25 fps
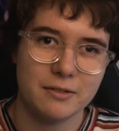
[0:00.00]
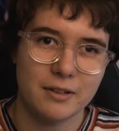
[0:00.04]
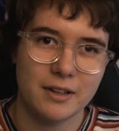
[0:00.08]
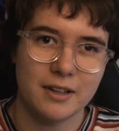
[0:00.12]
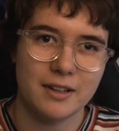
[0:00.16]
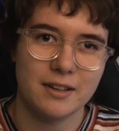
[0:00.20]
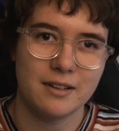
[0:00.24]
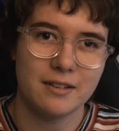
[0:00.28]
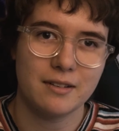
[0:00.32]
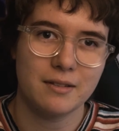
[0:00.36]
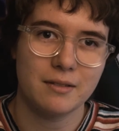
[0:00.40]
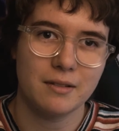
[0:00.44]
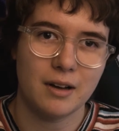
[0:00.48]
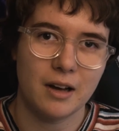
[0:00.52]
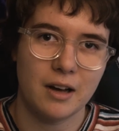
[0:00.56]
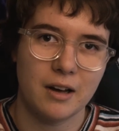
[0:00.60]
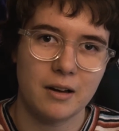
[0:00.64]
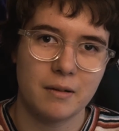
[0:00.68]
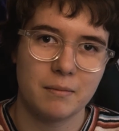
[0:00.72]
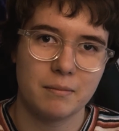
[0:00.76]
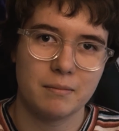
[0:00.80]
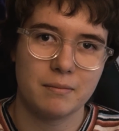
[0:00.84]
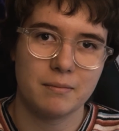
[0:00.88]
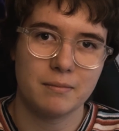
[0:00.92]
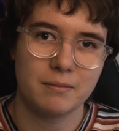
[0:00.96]
friend
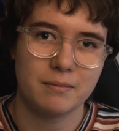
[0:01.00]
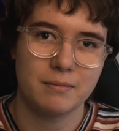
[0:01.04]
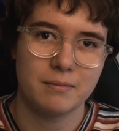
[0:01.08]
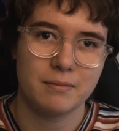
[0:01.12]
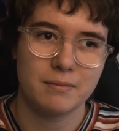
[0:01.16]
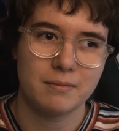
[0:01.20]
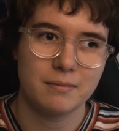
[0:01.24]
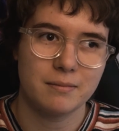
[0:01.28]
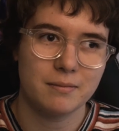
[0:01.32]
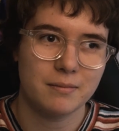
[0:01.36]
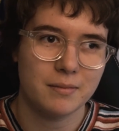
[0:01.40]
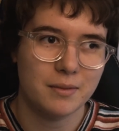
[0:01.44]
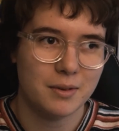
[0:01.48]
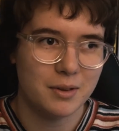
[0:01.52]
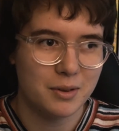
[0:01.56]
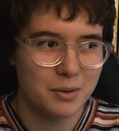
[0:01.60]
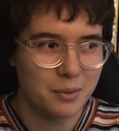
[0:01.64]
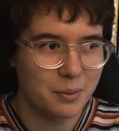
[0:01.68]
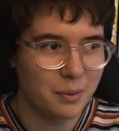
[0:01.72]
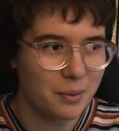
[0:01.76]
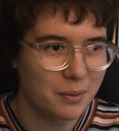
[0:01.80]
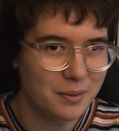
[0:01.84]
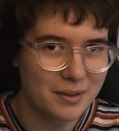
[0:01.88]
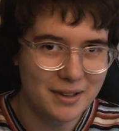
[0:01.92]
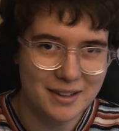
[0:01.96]

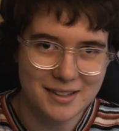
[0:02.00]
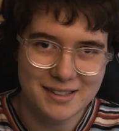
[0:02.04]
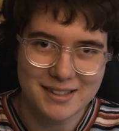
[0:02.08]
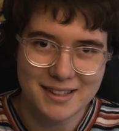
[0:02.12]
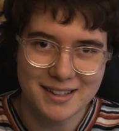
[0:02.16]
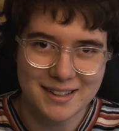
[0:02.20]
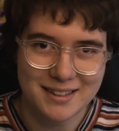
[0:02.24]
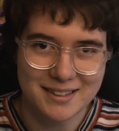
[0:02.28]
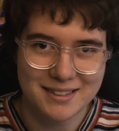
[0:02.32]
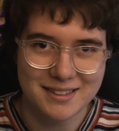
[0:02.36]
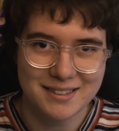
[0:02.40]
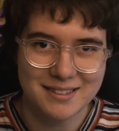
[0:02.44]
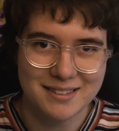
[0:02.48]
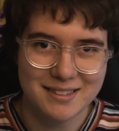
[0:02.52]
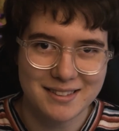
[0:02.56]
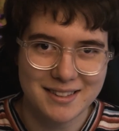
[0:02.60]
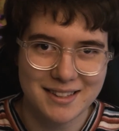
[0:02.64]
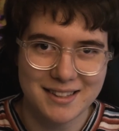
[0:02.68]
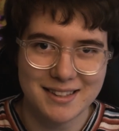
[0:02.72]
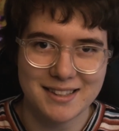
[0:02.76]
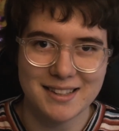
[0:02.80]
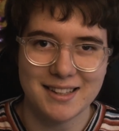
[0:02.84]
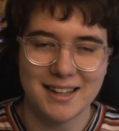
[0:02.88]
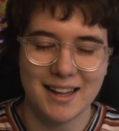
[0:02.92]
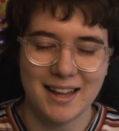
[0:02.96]
through all these years
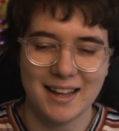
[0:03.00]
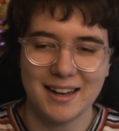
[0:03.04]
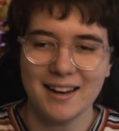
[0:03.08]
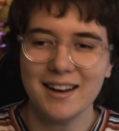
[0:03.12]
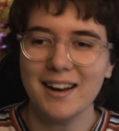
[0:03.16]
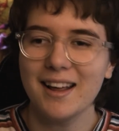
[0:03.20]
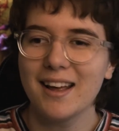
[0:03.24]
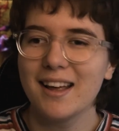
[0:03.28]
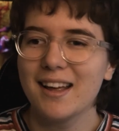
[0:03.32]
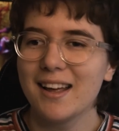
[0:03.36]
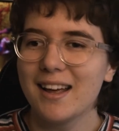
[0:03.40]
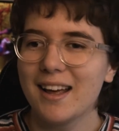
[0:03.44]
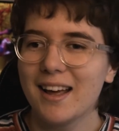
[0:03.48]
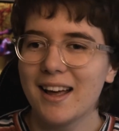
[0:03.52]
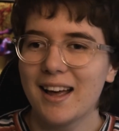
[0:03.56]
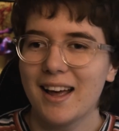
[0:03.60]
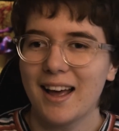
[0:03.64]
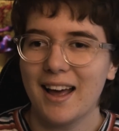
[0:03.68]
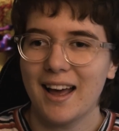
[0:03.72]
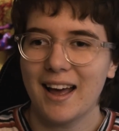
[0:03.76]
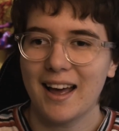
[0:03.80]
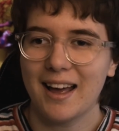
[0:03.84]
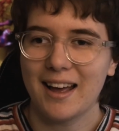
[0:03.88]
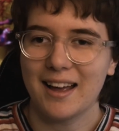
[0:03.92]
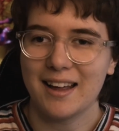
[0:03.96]
since then.
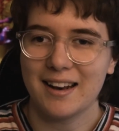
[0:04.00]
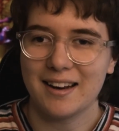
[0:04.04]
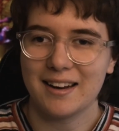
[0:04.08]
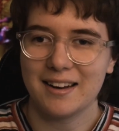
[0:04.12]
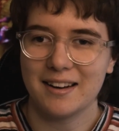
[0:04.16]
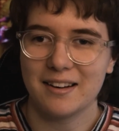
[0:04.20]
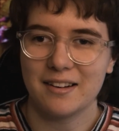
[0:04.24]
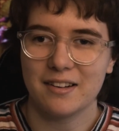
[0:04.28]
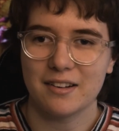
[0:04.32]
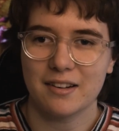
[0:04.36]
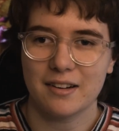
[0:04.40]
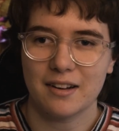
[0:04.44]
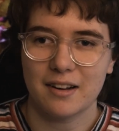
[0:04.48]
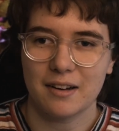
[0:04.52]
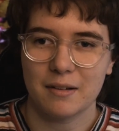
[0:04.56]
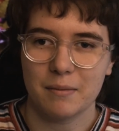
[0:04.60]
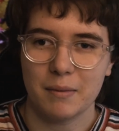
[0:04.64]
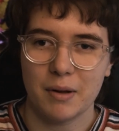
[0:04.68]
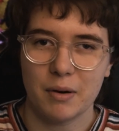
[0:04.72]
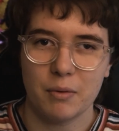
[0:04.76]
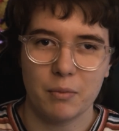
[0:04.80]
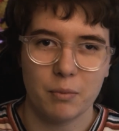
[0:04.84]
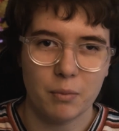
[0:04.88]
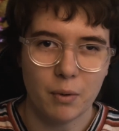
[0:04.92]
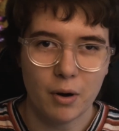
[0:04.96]
And I
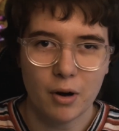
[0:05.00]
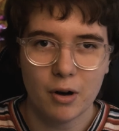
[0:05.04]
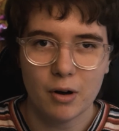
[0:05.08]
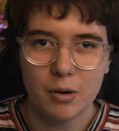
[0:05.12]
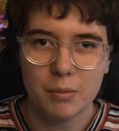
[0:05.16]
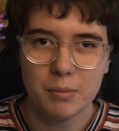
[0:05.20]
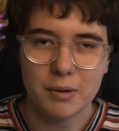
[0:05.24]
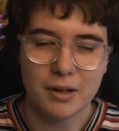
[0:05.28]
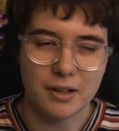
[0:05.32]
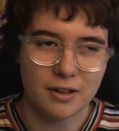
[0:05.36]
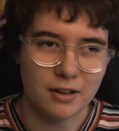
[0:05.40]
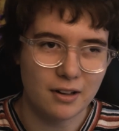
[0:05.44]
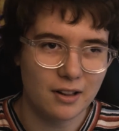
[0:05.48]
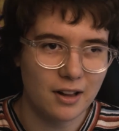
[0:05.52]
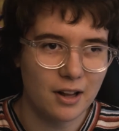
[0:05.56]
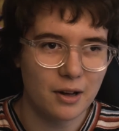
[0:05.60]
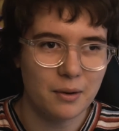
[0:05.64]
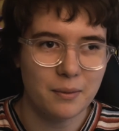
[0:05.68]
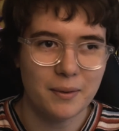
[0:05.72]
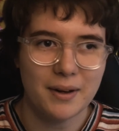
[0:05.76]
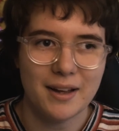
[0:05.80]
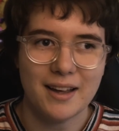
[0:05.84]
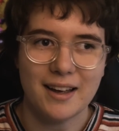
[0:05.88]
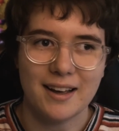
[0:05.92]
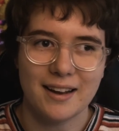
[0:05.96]
met Rob and
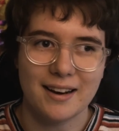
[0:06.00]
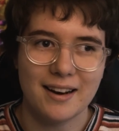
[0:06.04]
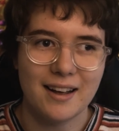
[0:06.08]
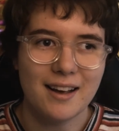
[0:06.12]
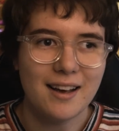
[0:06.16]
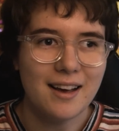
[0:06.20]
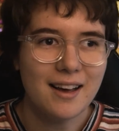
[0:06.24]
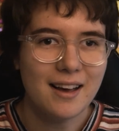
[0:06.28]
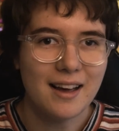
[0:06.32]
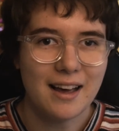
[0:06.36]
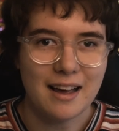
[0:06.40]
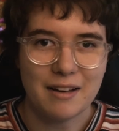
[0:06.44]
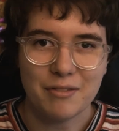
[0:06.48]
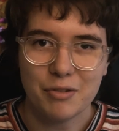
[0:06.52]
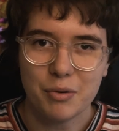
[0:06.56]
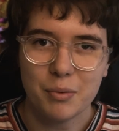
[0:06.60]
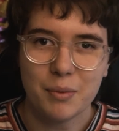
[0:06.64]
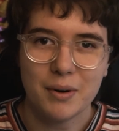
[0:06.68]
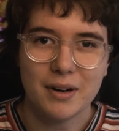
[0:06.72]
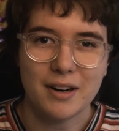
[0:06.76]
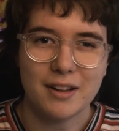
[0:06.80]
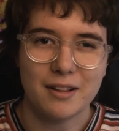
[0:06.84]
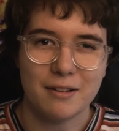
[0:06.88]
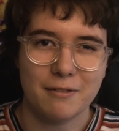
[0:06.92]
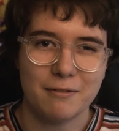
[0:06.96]
Chloe, and
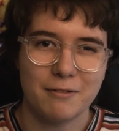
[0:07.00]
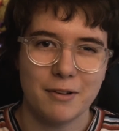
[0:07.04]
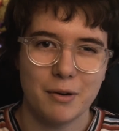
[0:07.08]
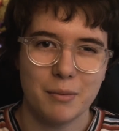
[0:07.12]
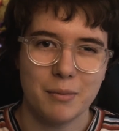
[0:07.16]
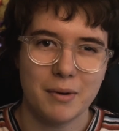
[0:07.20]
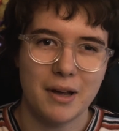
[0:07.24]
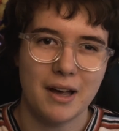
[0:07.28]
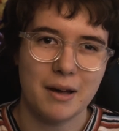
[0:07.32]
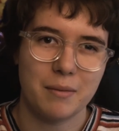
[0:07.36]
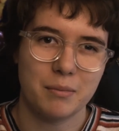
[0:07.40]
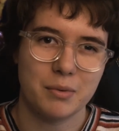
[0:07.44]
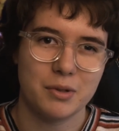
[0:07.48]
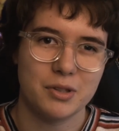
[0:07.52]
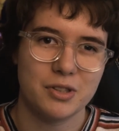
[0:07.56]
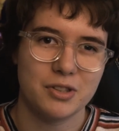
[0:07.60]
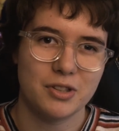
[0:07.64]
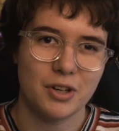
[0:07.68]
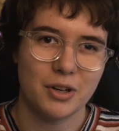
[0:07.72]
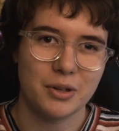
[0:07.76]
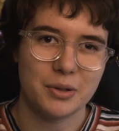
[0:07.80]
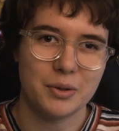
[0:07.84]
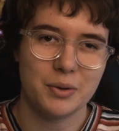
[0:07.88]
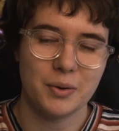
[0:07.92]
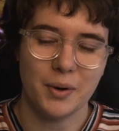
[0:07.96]
everyone at the film camp was
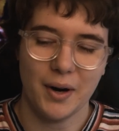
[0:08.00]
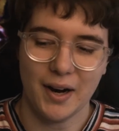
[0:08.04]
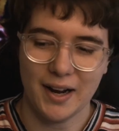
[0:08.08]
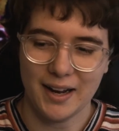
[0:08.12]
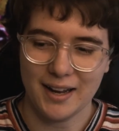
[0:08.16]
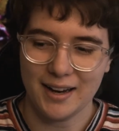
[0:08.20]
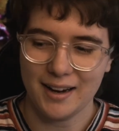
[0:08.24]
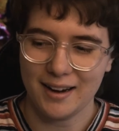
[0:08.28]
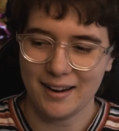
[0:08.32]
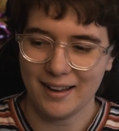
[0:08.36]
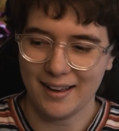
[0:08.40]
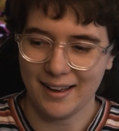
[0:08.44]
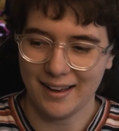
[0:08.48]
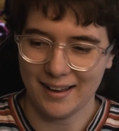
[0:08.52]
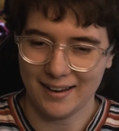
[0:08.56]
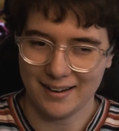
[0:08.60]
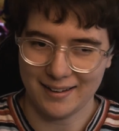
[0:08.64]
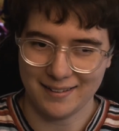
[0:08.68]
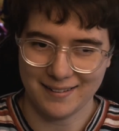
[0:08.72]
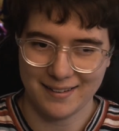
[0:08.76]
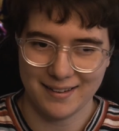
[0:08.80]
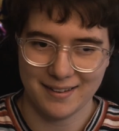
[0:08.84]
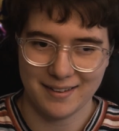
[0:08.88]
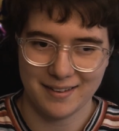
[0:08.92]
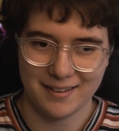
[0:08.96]
so great, and